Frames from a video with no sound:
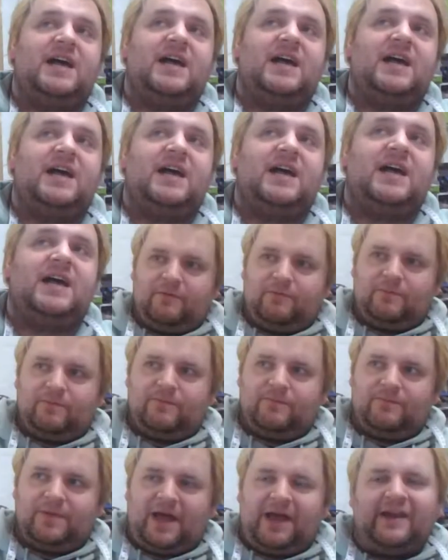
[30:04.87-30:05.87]
and
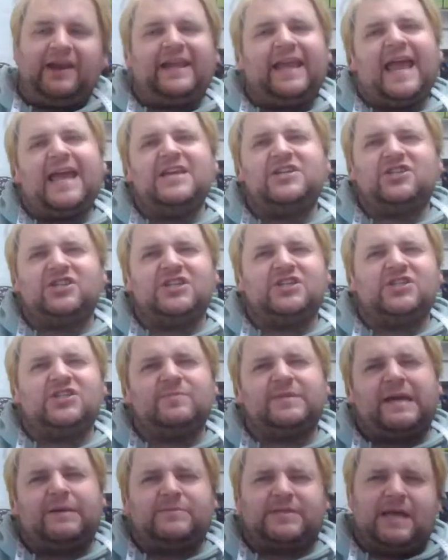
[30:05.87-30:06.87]
occasionally,
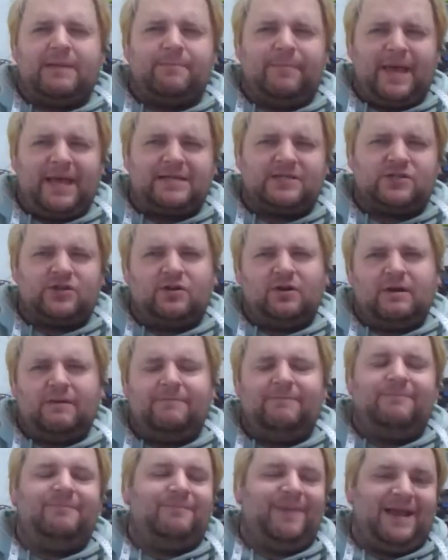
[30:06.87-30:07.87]
sometimes like eggs or
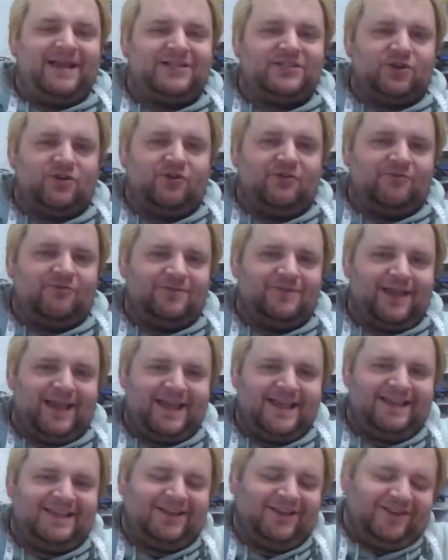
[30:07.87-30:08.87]

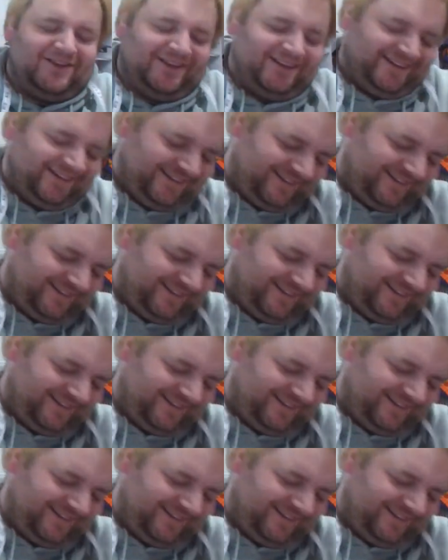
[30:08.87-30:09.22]
bacon.